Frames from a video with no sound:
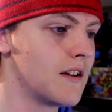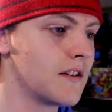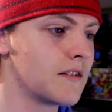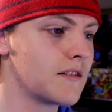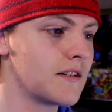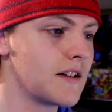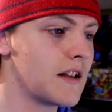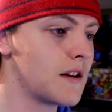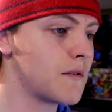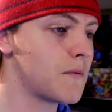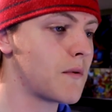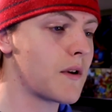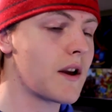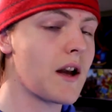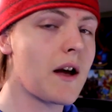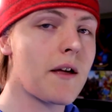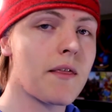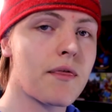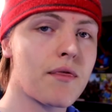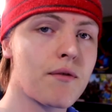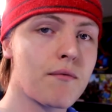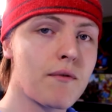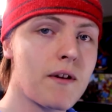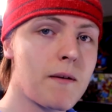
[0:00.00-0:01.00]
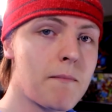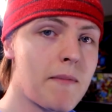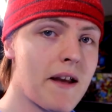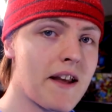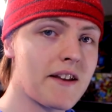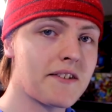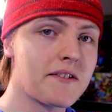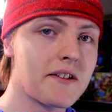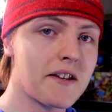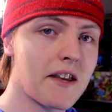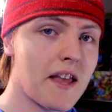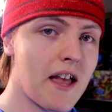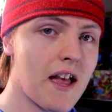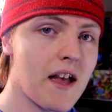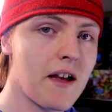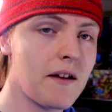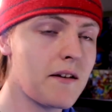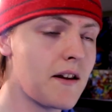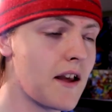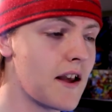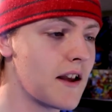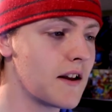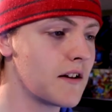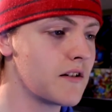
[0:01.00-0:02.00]
So now we got 3 basic
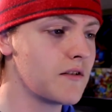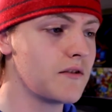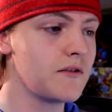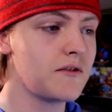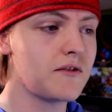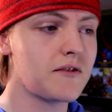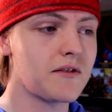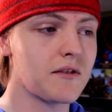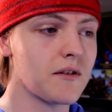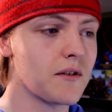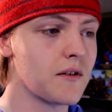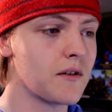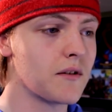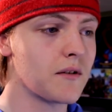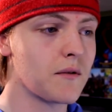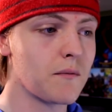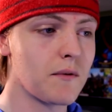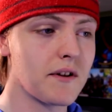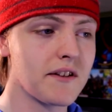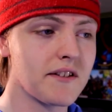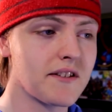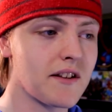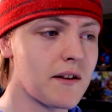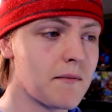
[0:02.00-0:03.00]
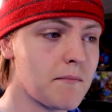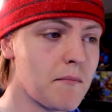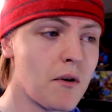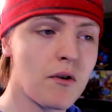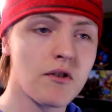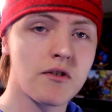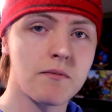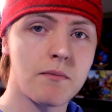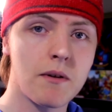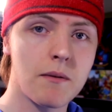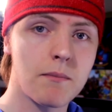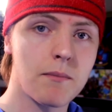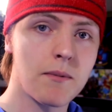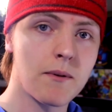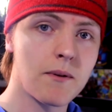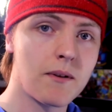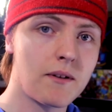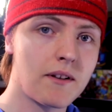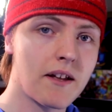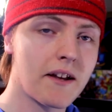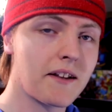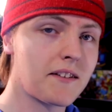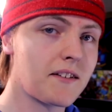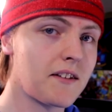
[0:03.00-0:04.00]
head angles, the ones that most
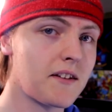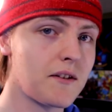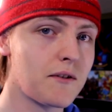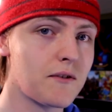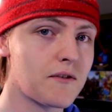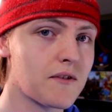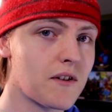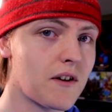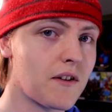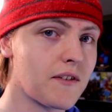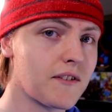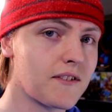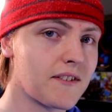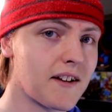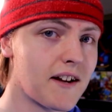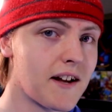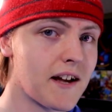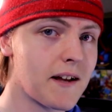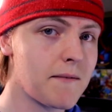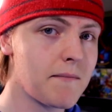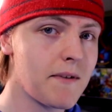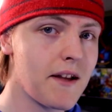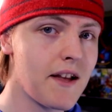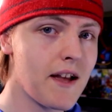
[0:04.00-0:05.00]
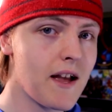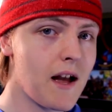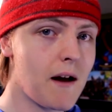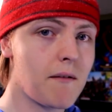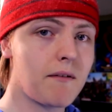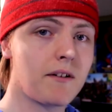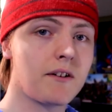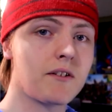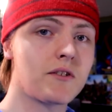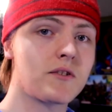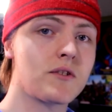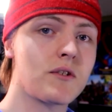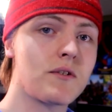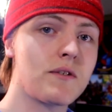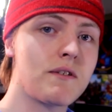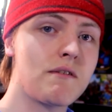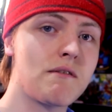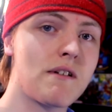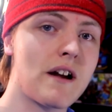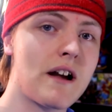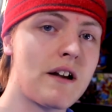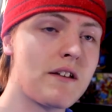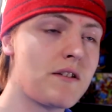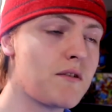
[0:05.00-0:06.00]
people like to use all the time. I'm going to show
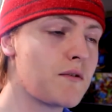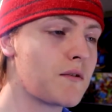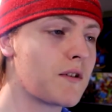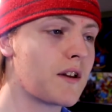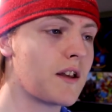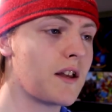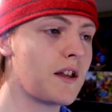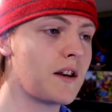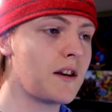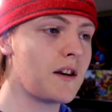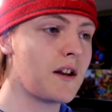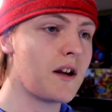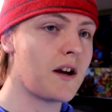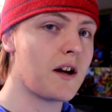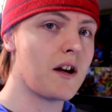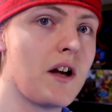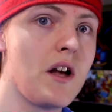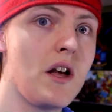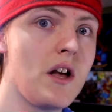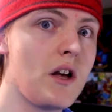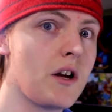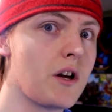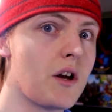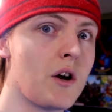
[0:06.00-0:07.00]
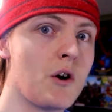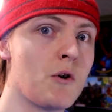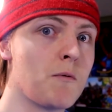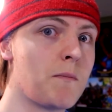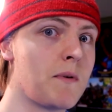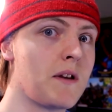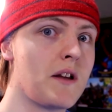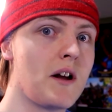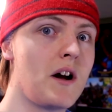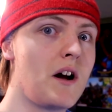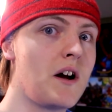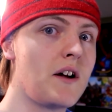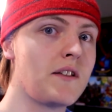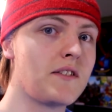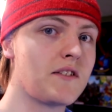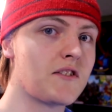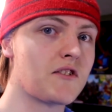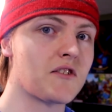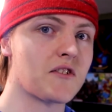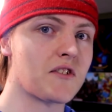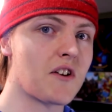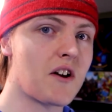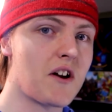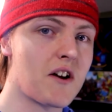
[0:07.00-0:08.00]
you how you can go beyond
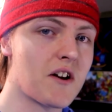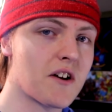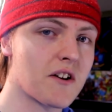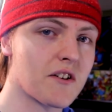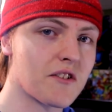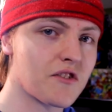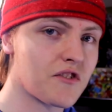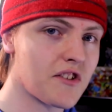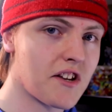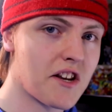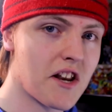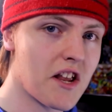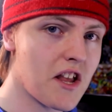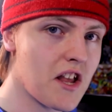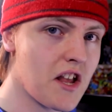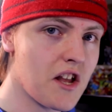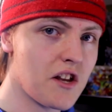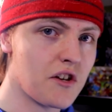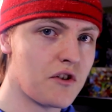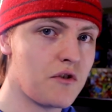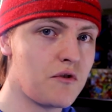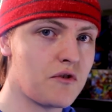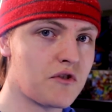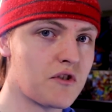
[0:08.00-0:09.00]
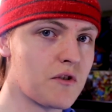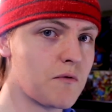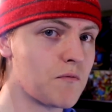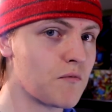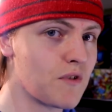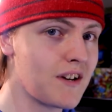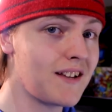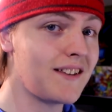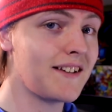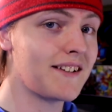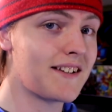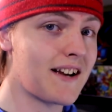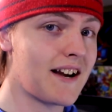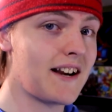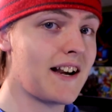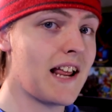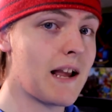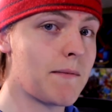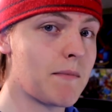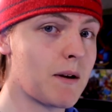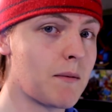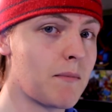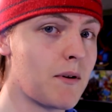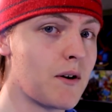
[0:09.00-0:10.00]
the stars and do some really
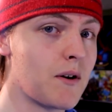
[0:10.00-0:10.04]
dynamic